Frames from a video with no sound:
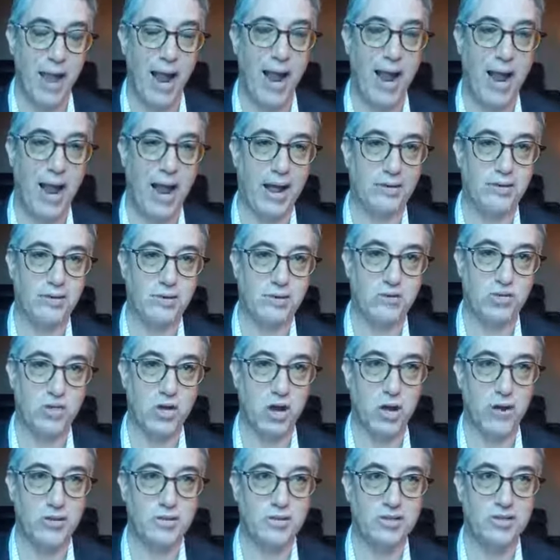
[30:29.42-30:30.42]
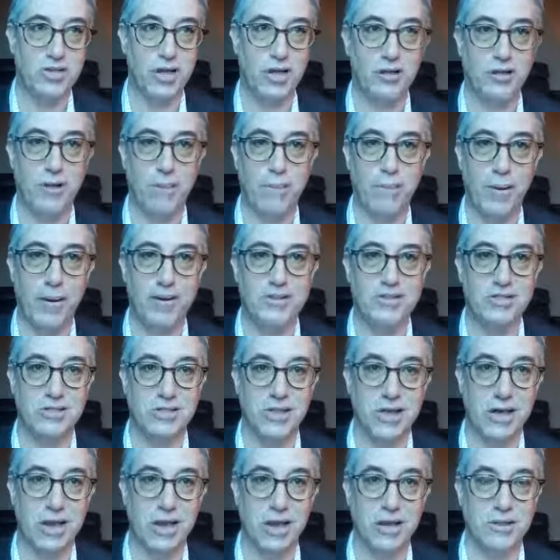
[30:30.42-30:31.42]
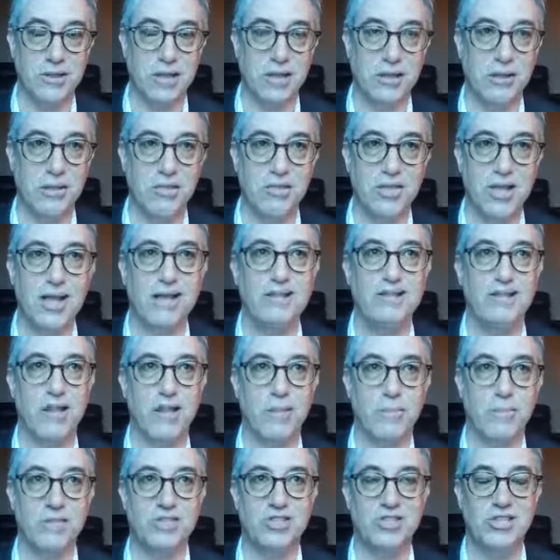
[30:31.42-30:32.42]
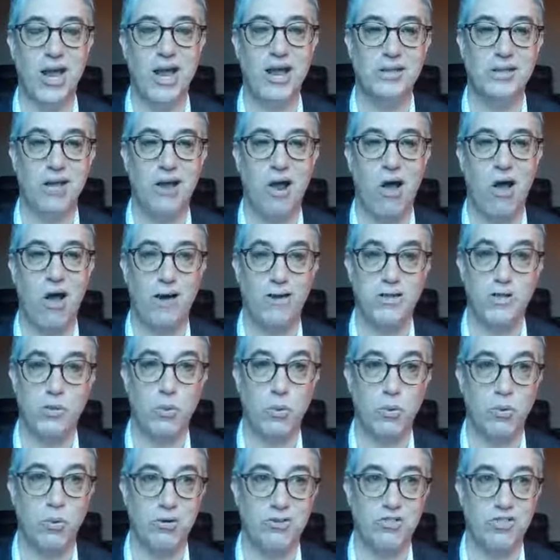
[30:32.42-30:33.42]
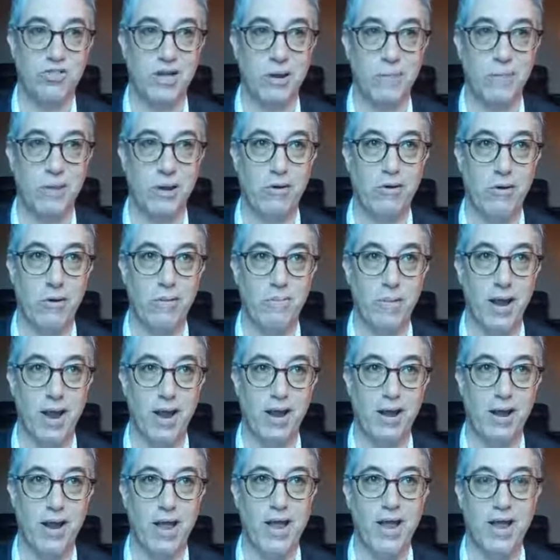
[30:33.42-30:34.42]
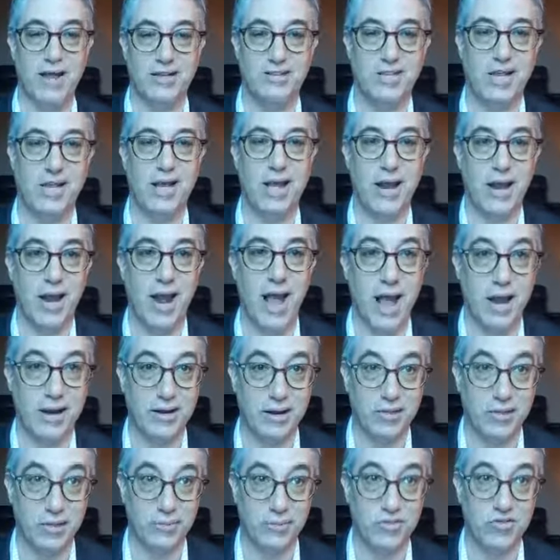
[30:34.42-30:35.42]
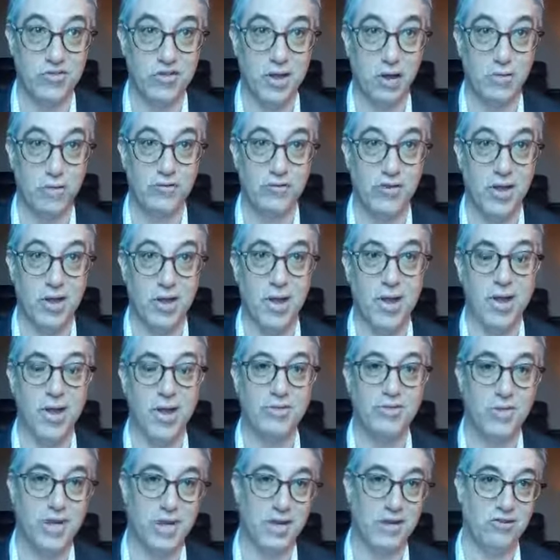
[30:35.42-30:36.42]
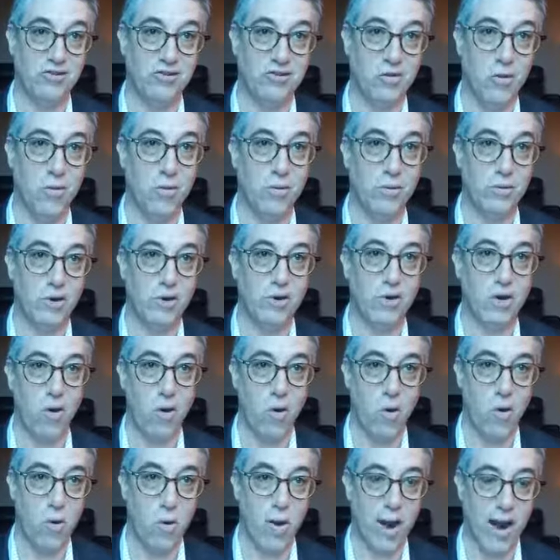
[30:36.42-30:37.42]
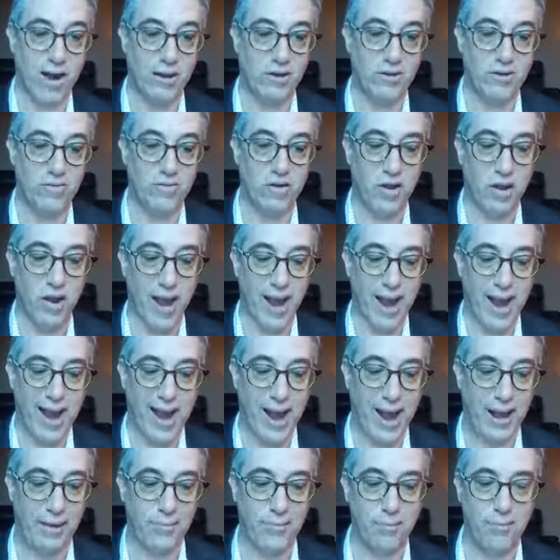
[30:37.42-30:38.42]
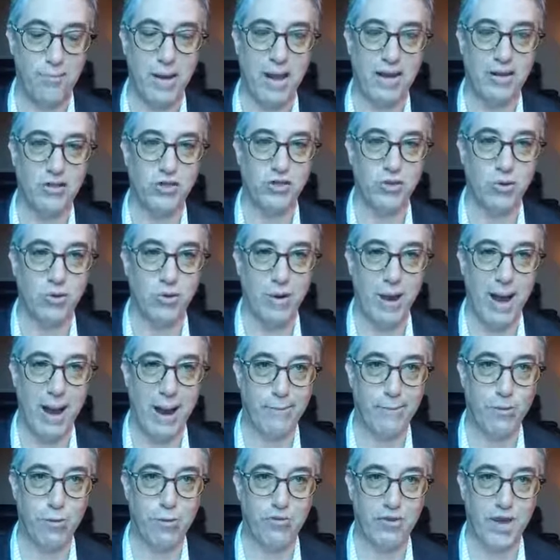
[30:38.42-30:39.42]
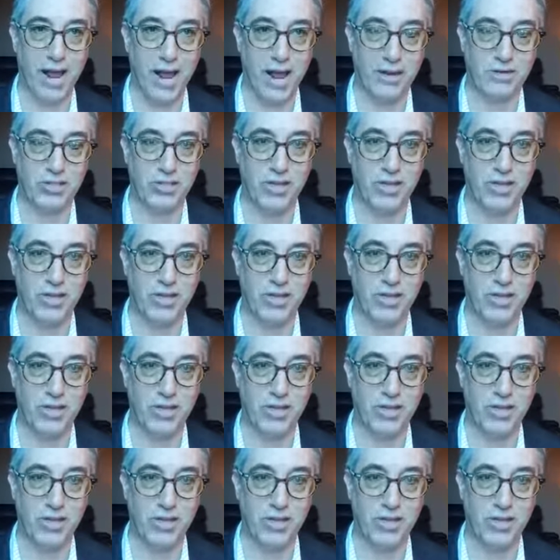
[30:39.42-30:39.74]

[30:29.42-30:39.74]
And John said the best thing, the thing, the mistake that entrepreneurs typically make is they get ahead of themselves. They don't go and and make sure they're able to